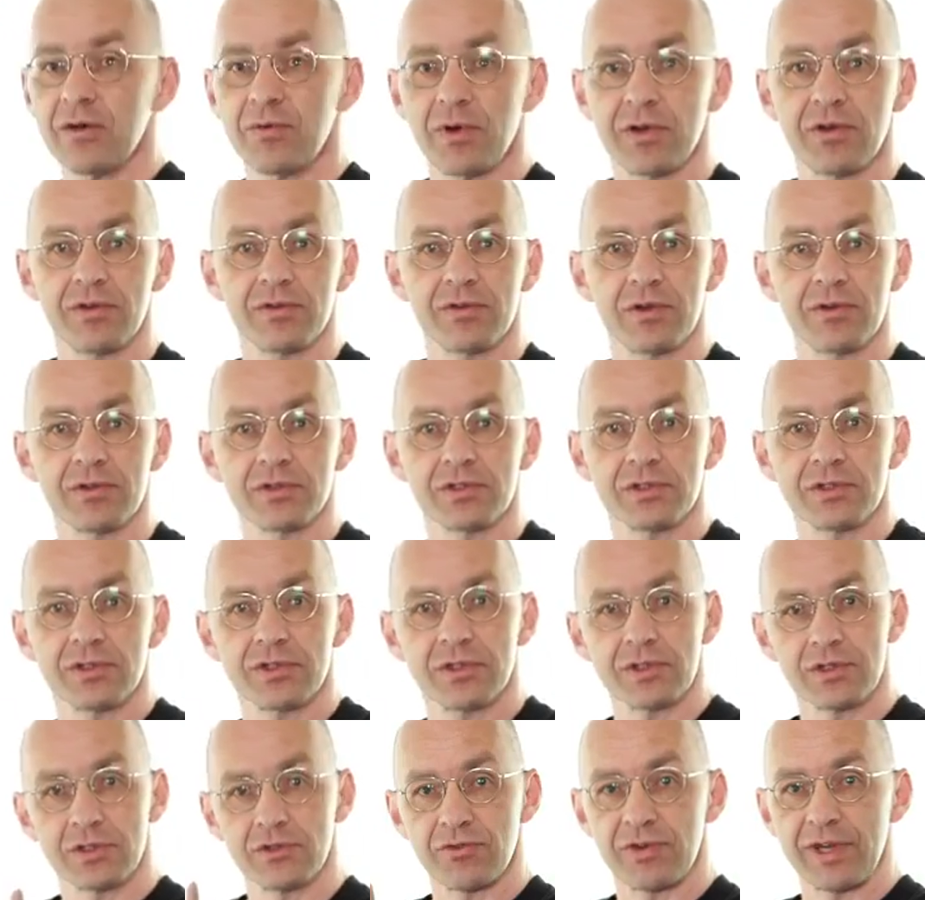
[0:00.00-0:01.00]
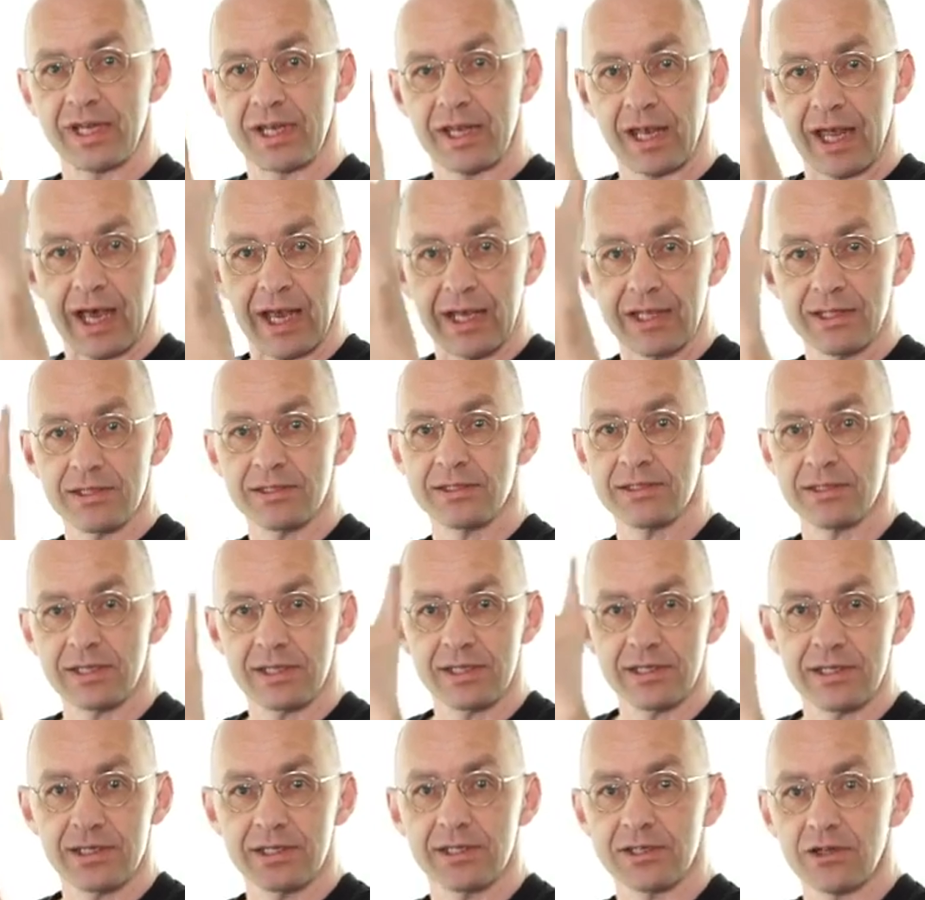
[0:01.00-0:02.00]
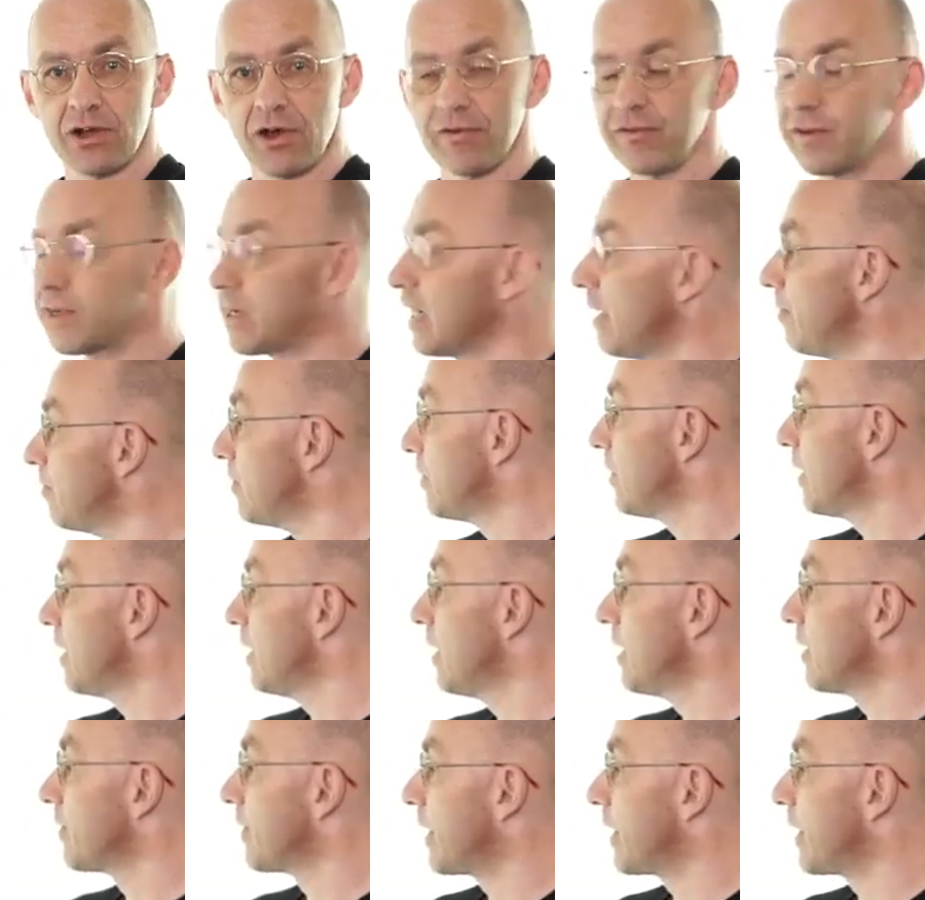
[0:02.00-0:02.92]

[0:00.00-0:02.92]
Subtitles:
one of those green lines in the coffee cup,